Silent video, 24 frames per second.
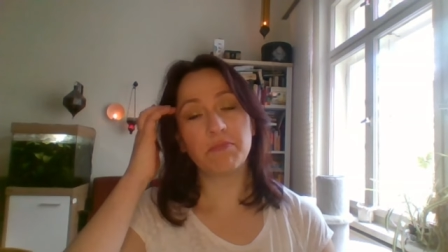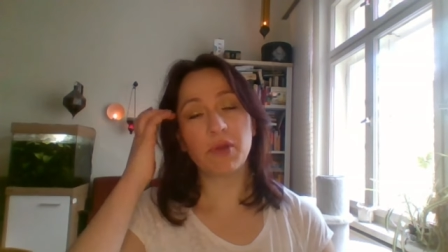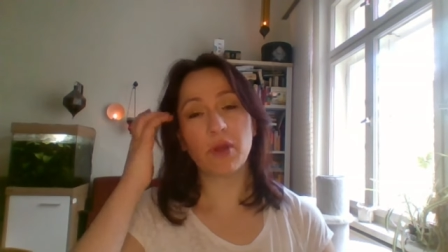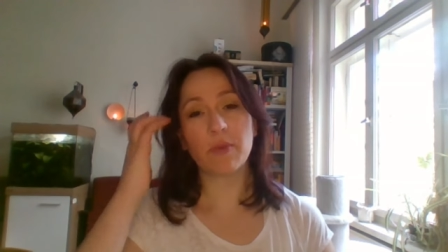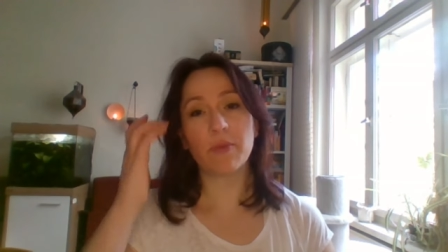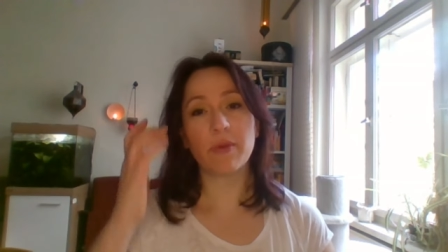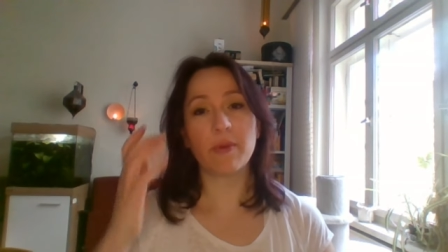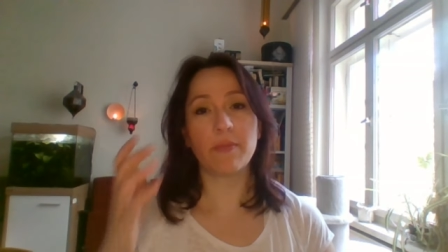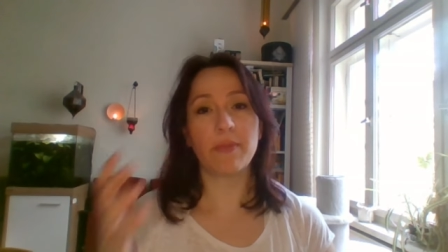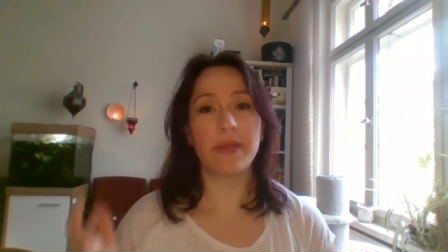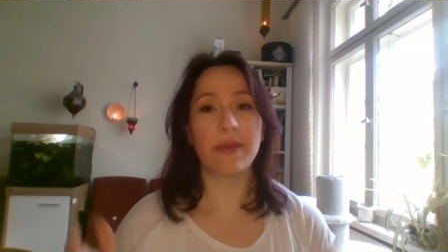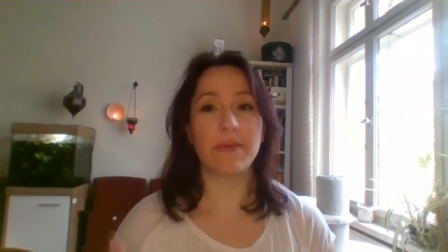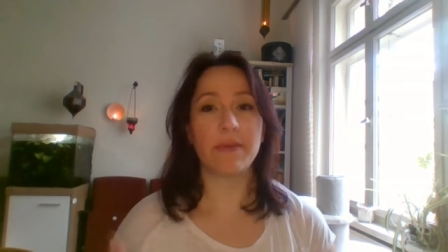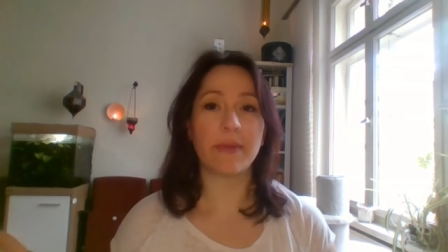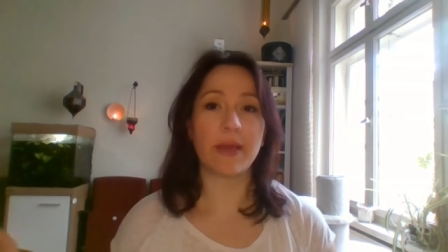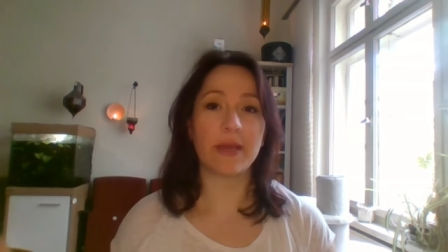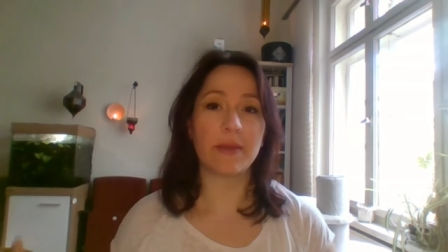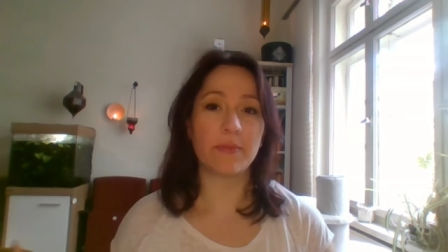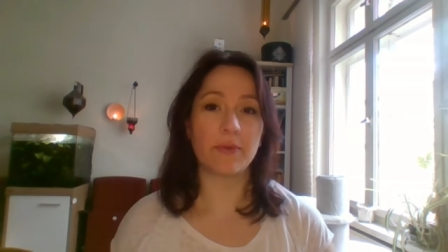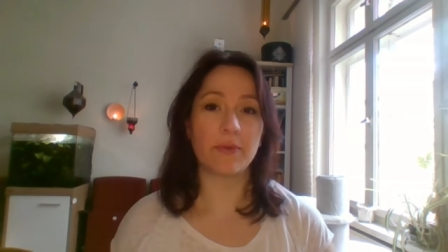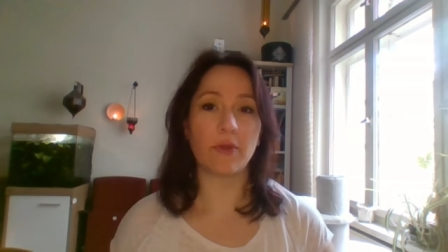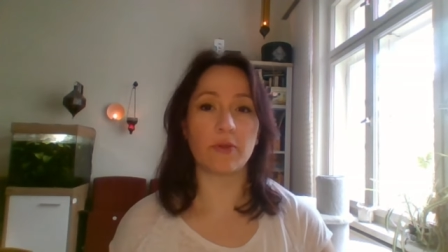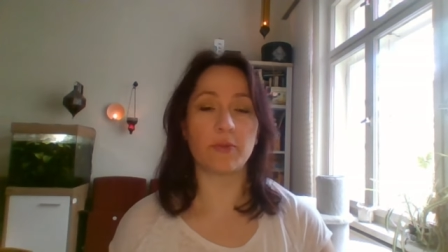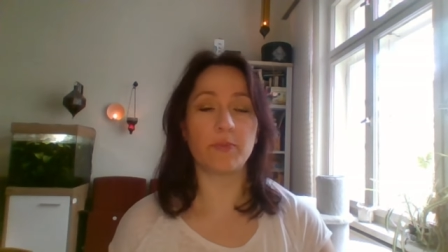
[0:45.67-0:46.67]
probably
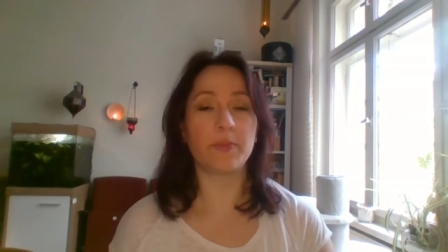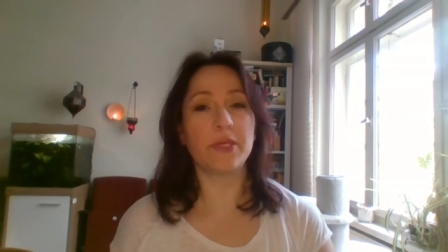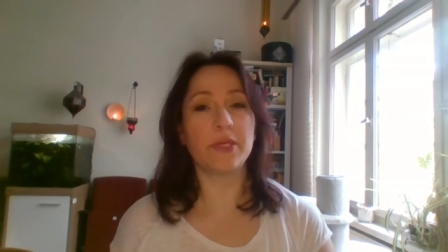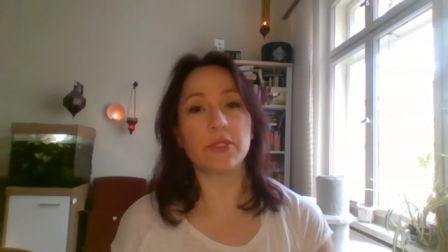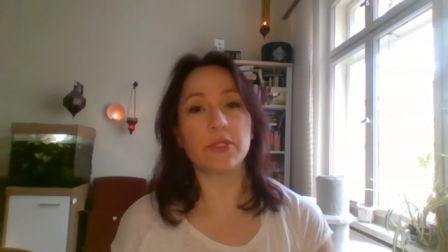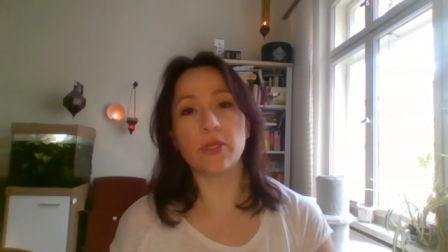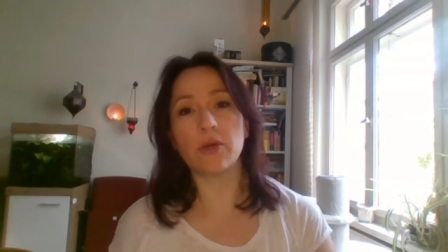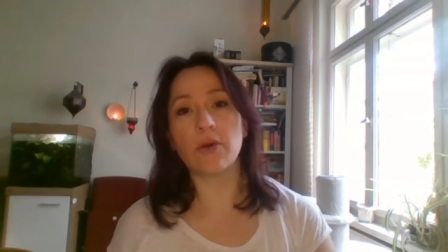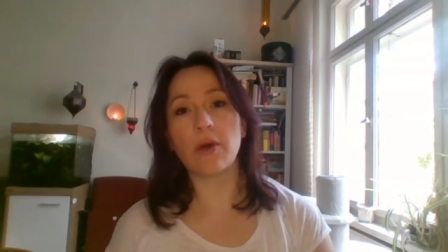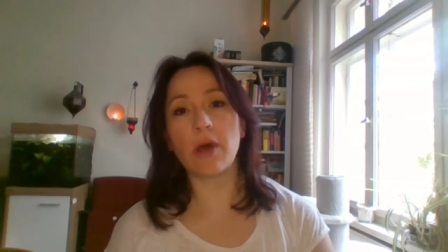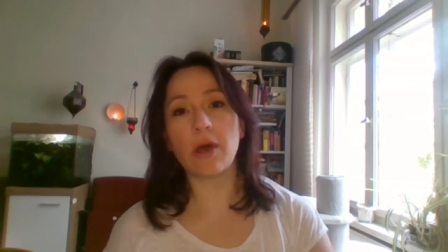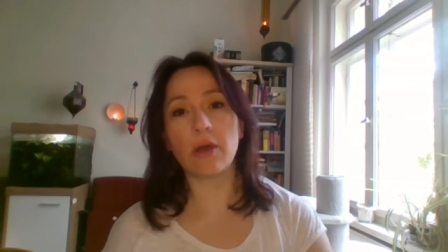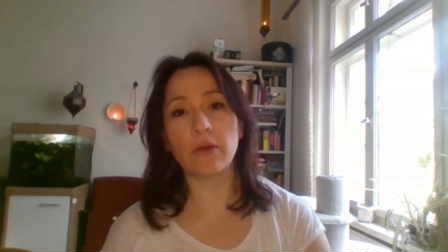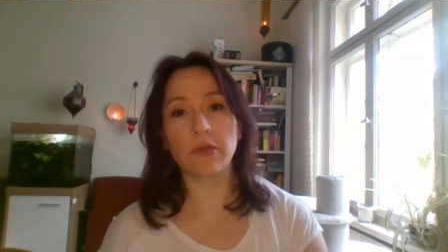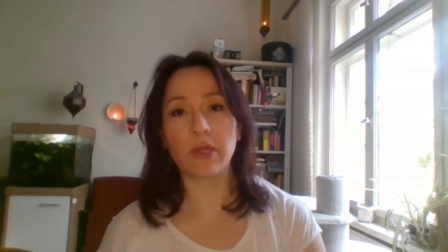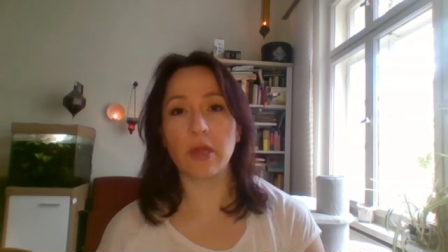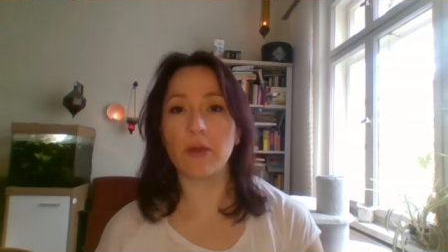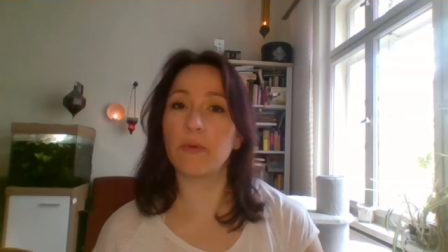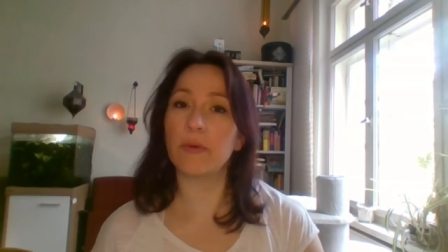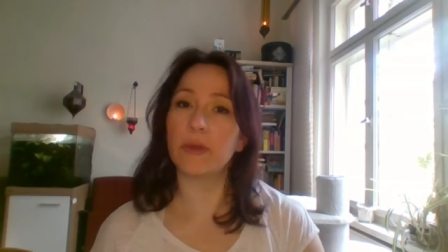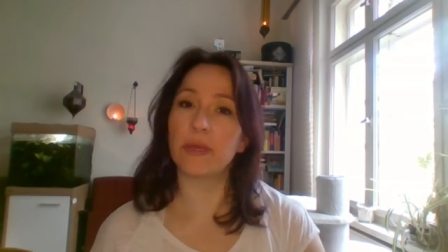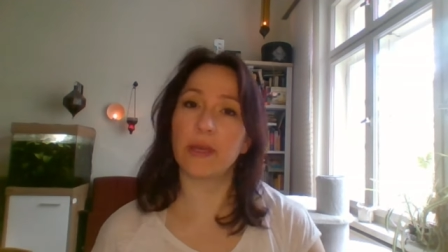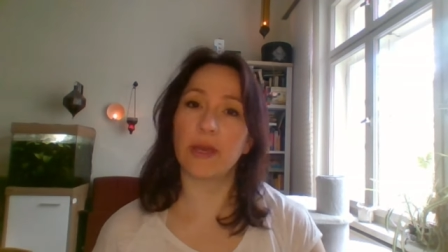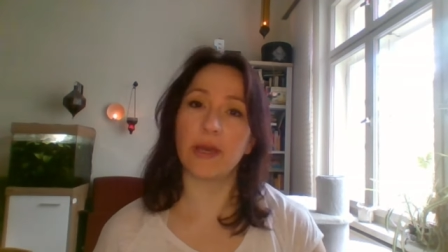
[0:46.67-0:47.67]
might not be so
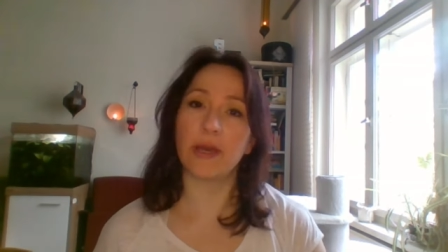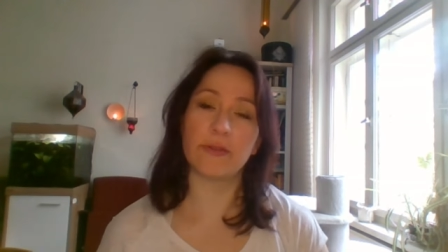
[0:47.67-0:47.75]
outgoing.